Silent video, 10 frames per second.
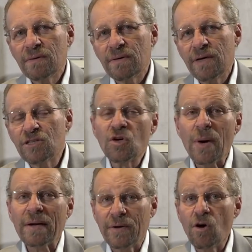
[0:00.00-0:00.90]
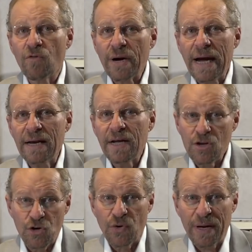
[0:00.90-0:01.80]
is directly overhead
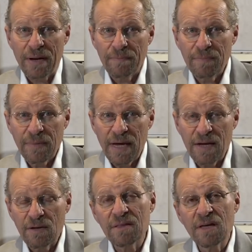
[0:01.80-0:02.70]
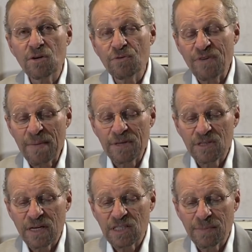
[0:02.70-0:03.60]
and you're in it? And I think you'll find this
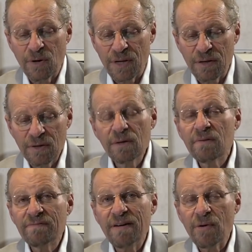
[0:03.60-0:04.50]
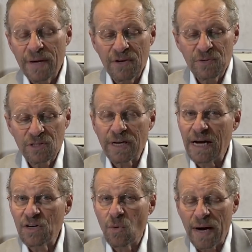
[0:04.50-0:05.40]
testimony very interesting.
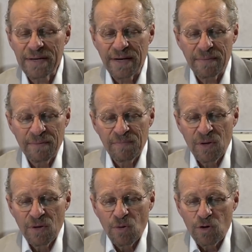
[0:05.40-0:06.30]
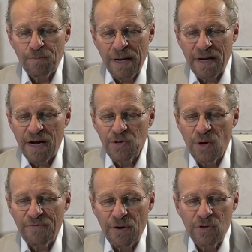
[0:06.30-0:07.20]
I know I did. With Pentagon
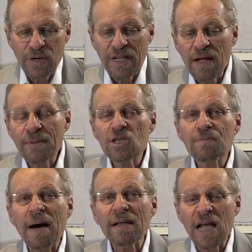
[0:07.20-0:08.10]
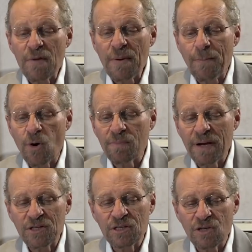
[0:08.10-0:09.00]
UFO unit in the spotlight, report
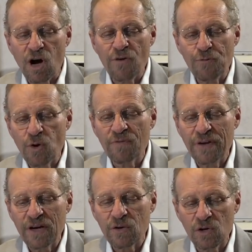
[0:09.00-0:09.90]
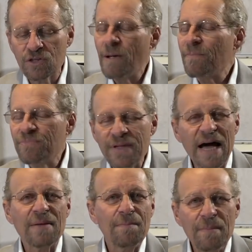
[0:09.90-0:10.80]
mentions off-world vehicles
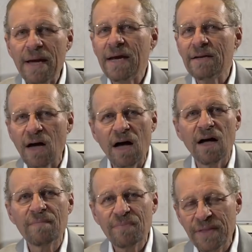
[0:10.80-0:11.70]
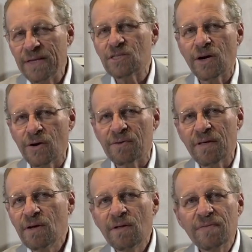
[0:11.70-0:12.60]
not made on this earth.
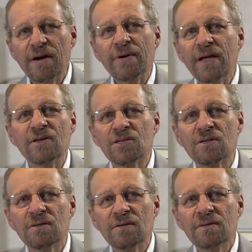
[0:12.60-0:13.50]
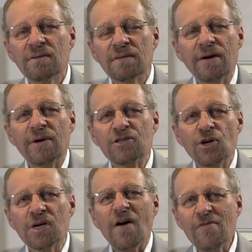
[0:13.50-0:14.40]
There it is. There it is.
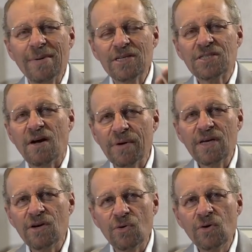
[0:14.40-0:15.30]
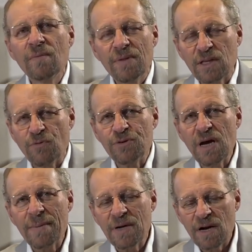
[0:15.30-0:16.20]
Your government is telling you that the
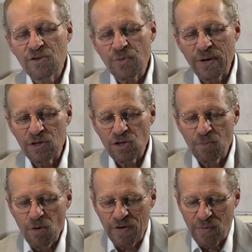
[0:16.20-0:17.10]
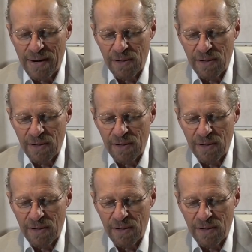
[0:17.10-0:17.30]
phenomenon is real. So moving right